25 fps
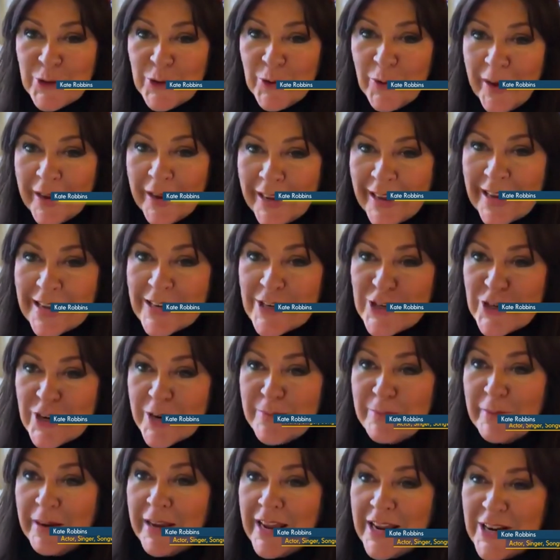You know, I can't
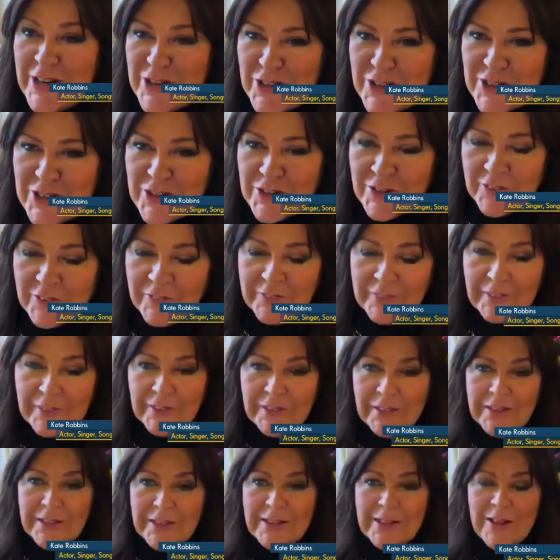shave my ashes.
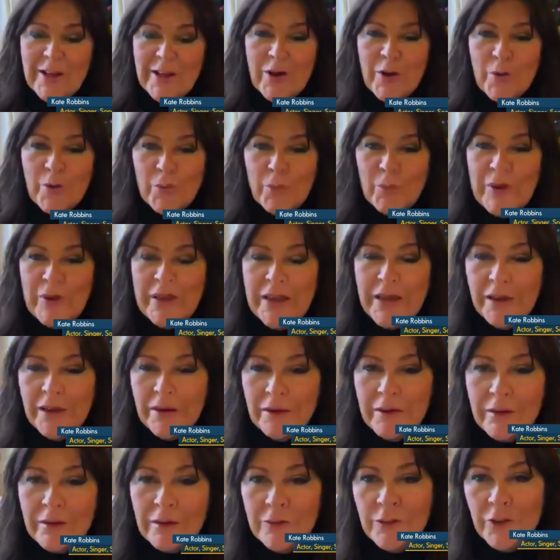We
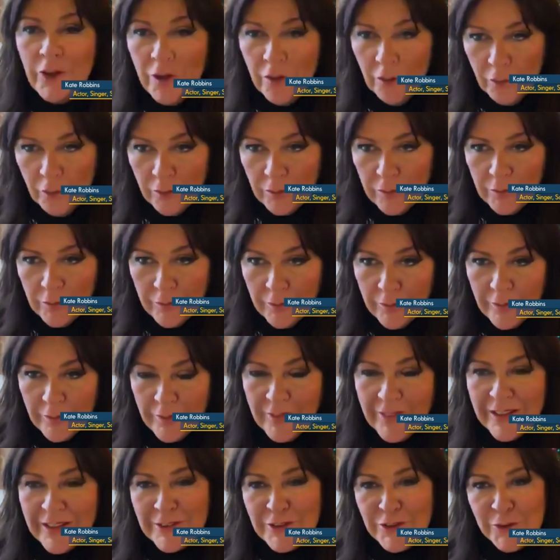know
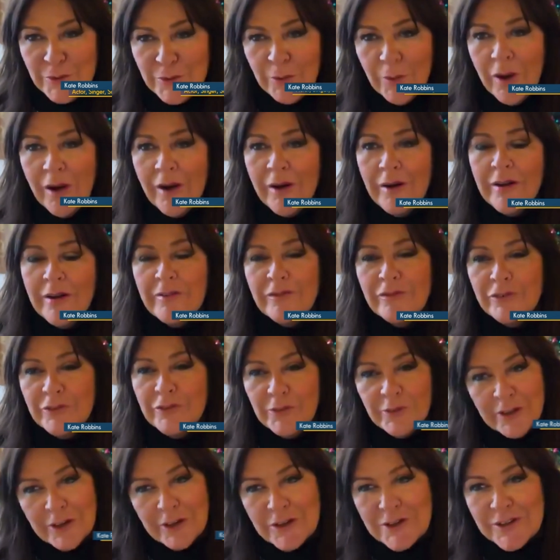that you are a
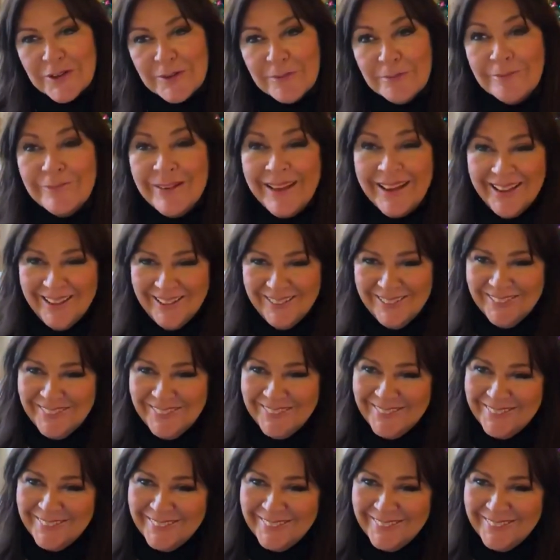foolish man.